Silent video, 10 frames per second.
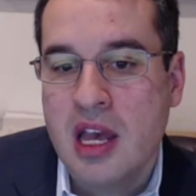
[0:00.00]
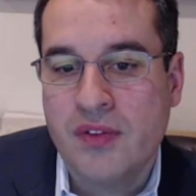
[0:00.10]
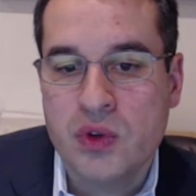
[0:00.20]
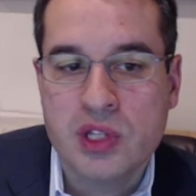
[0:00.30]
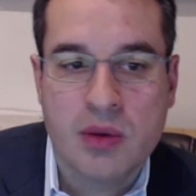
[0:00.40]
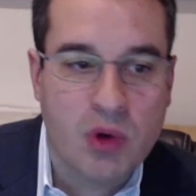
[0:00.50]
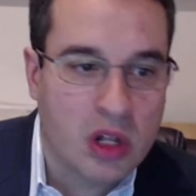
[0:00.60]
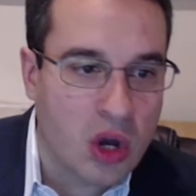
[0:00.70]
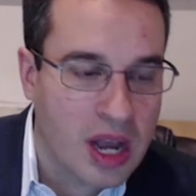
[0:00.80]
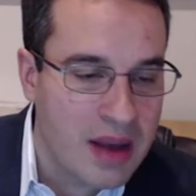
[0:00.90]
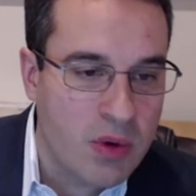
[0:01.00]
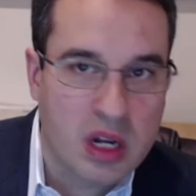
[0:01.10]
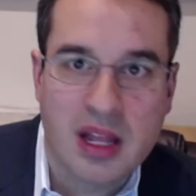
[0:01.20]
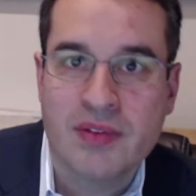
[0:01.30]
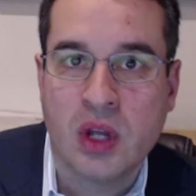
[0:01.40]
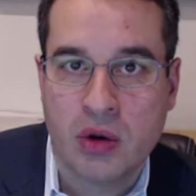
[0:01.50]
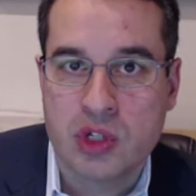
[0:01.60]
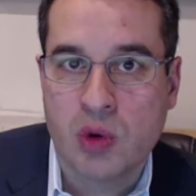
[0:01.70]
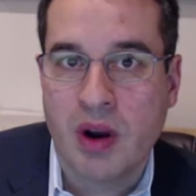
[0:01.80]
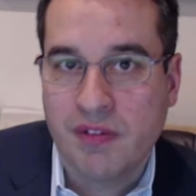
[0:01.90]
If you said, well, look, I want
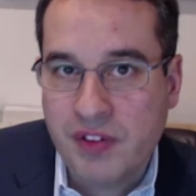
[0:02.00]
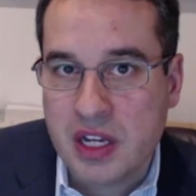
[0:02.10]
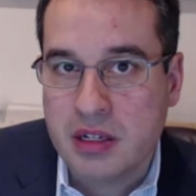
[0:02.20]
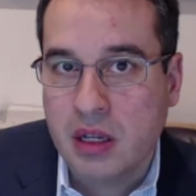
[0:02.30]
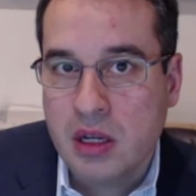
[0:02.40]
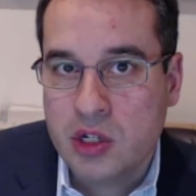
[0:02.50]
1,100 square feet,